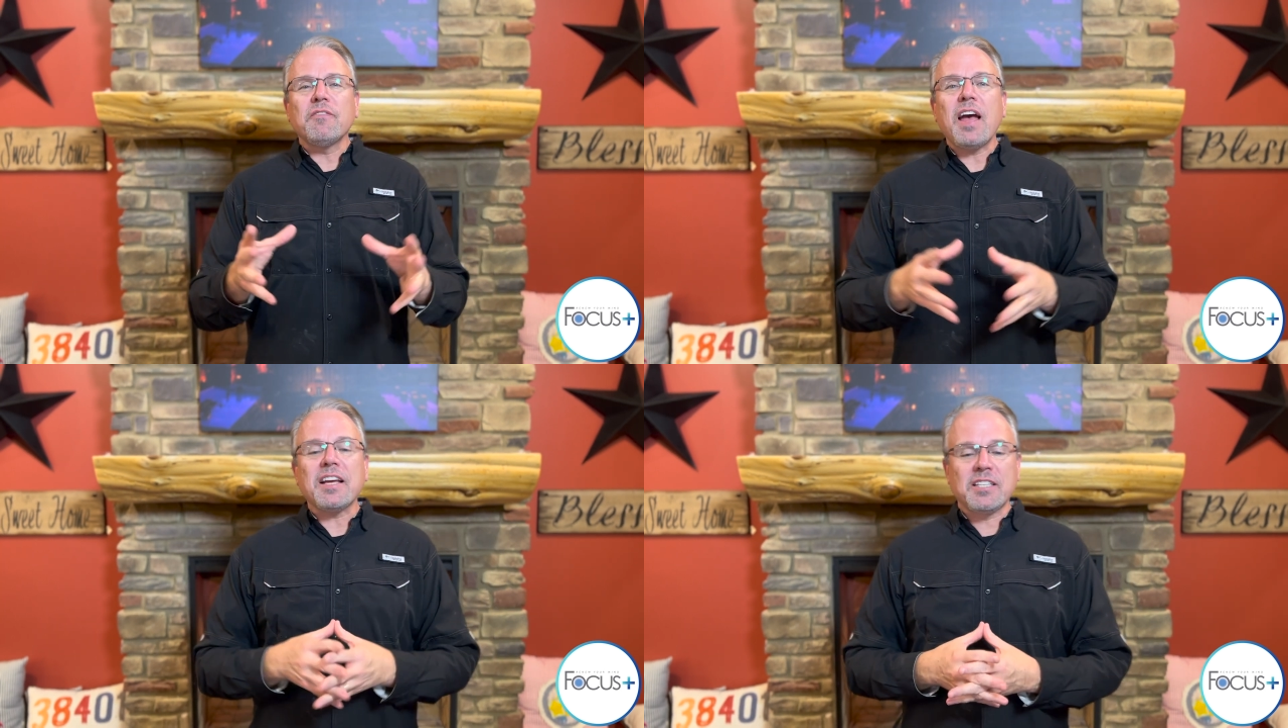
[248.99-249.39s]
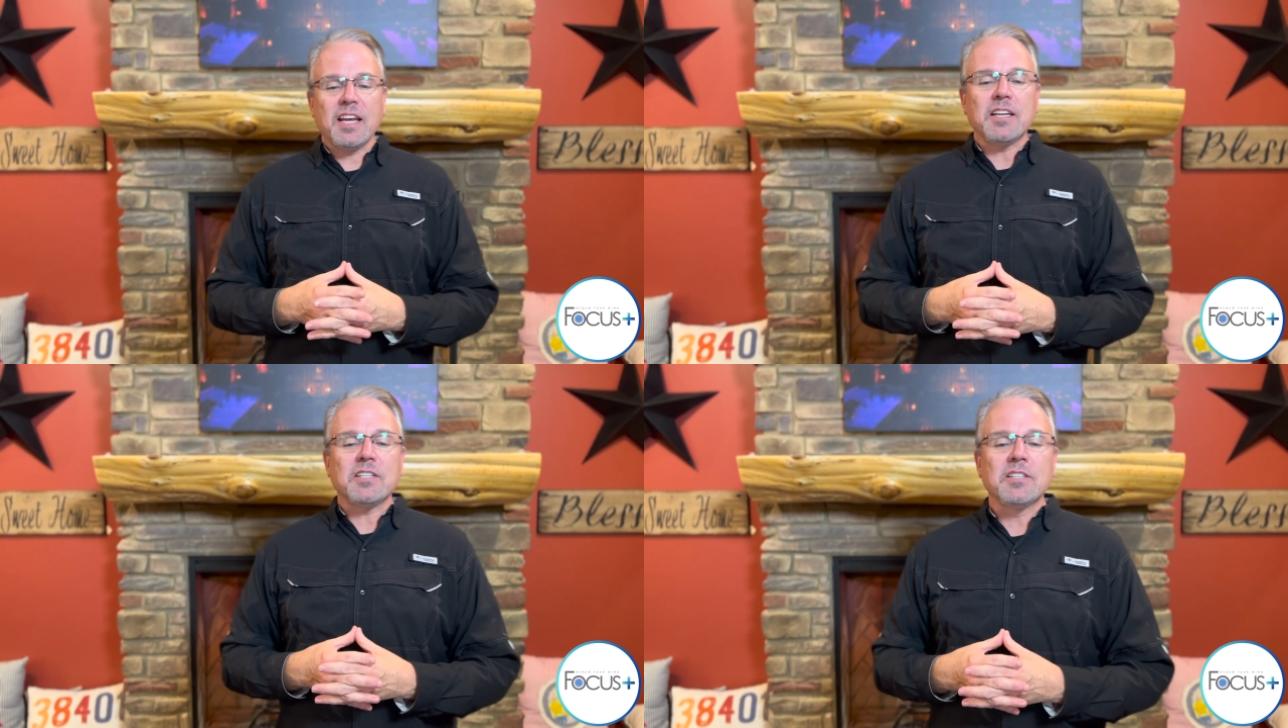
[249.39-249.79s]

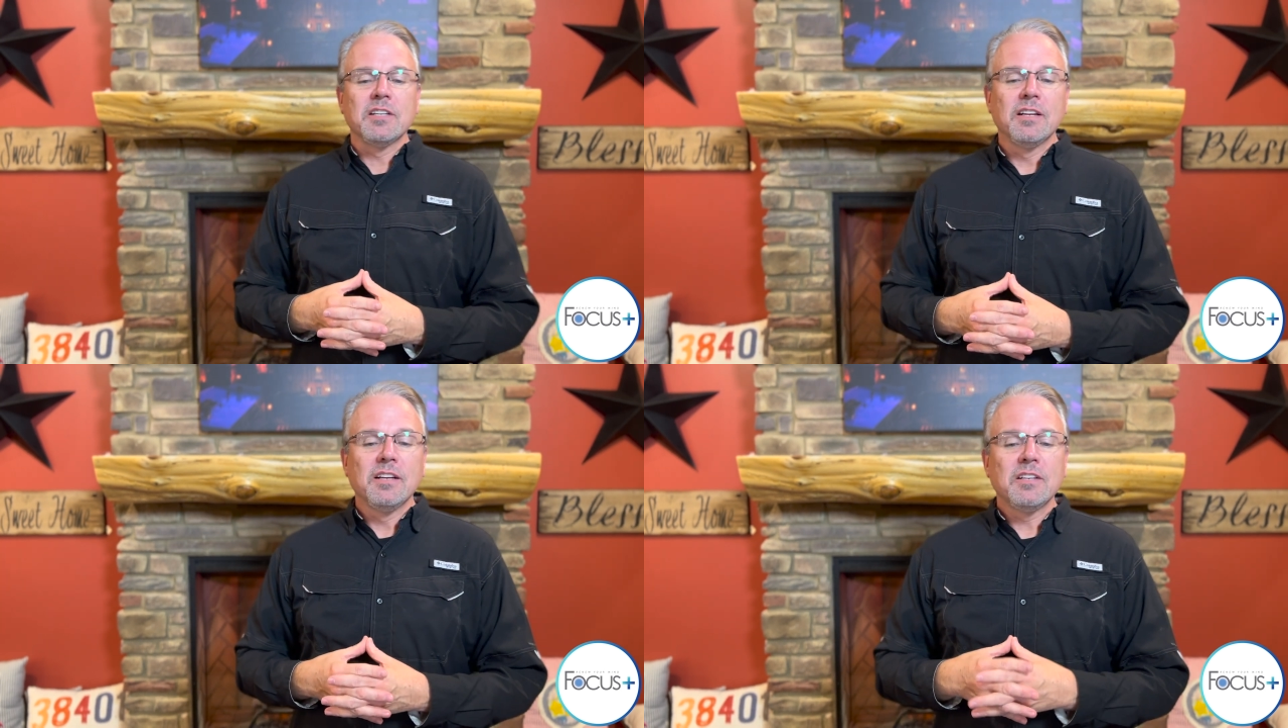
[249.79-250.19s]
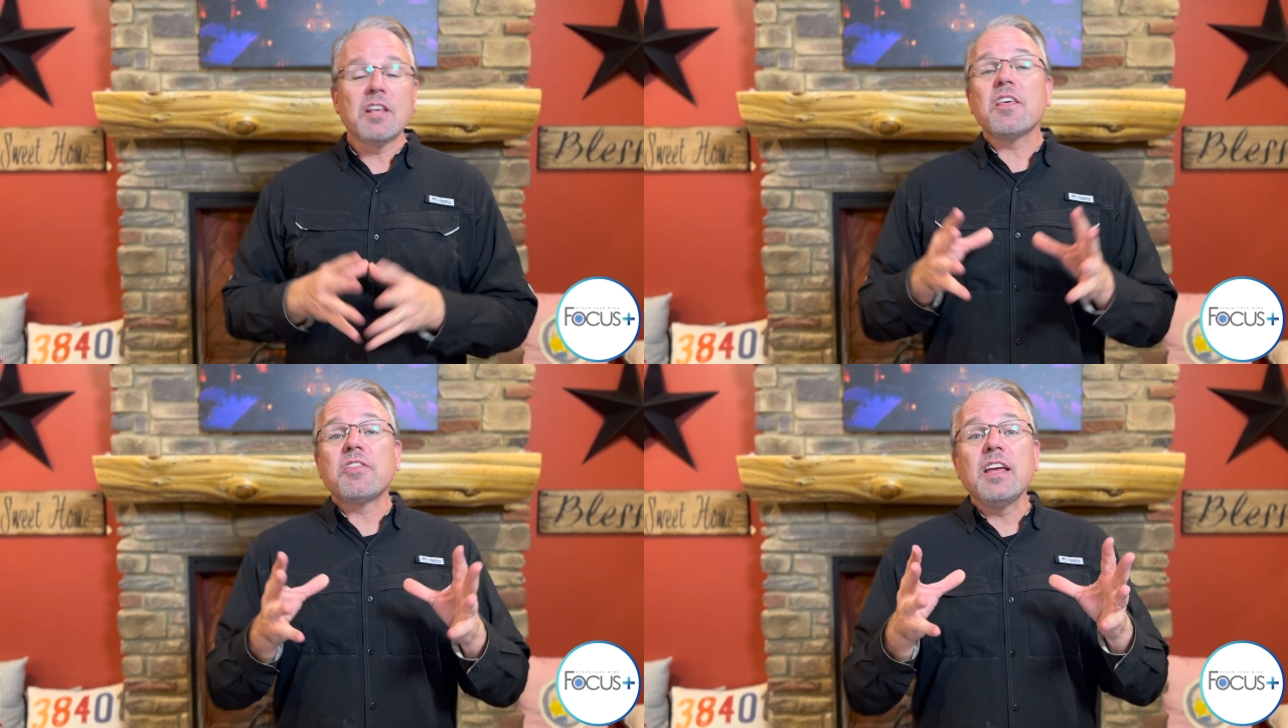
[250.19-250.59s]
access to
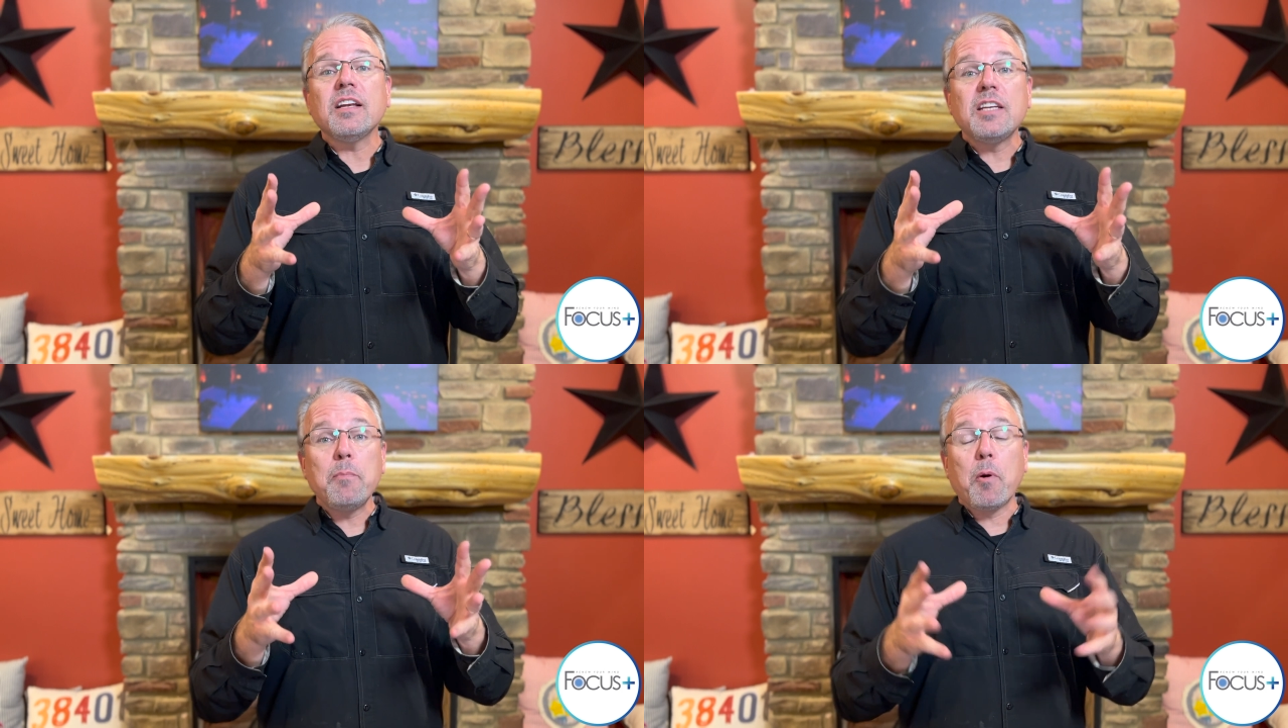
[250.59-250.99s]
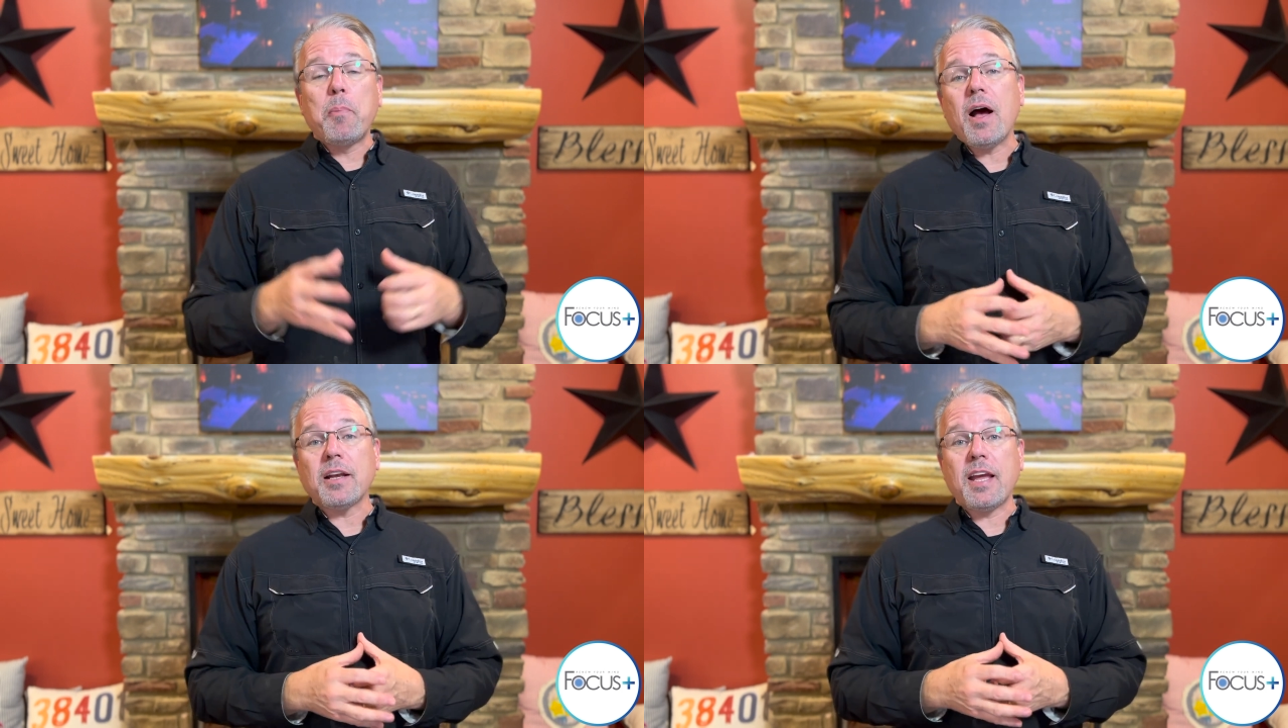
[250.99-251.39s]
the Think Deeper
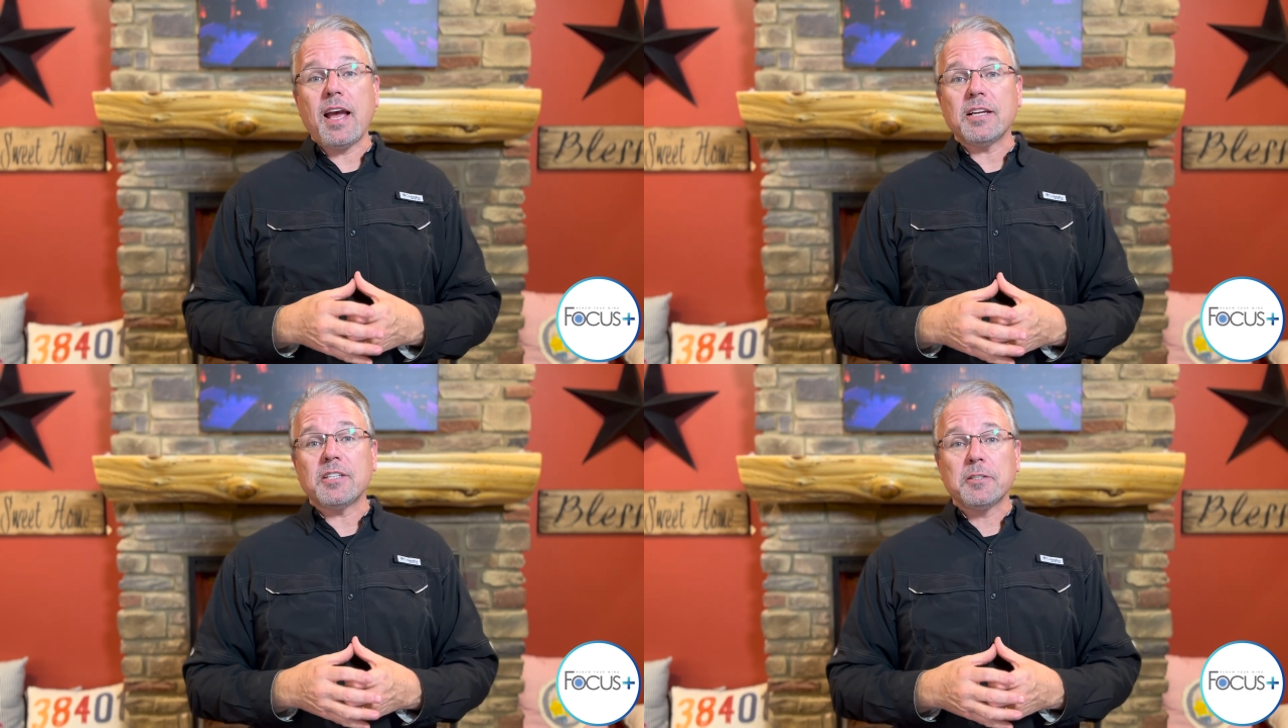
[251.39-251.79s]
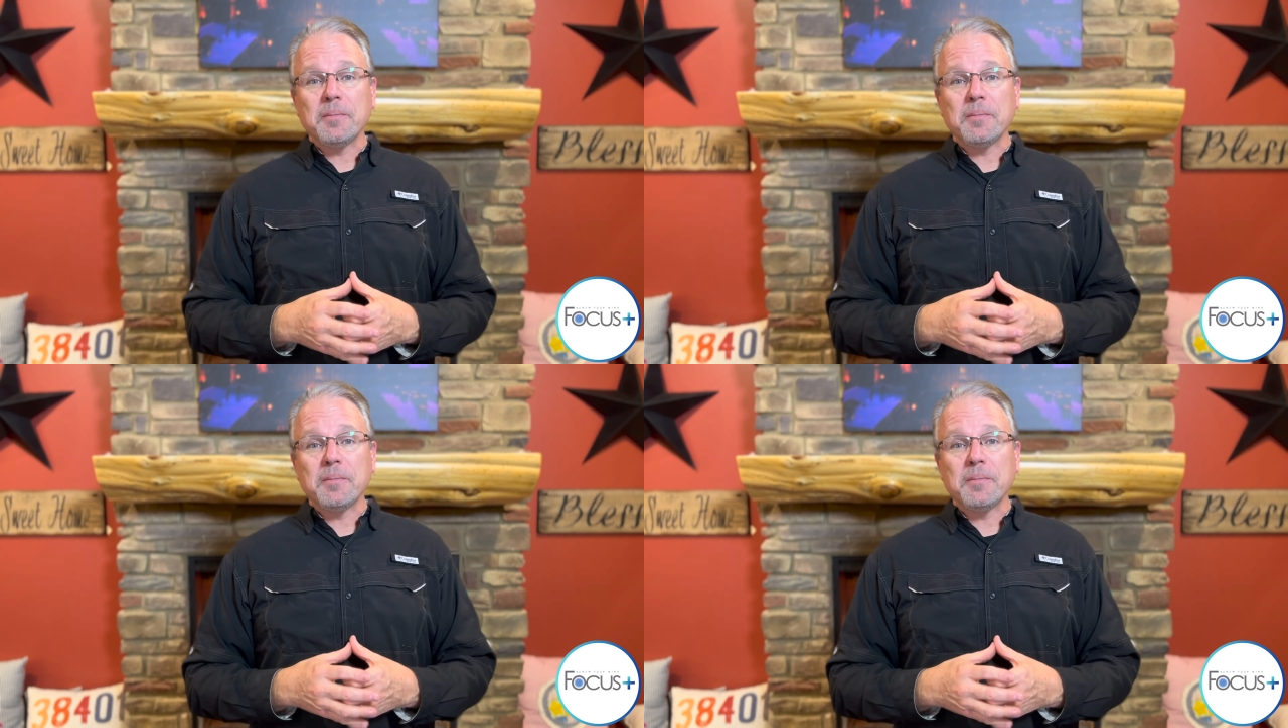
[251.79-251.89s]
podcast.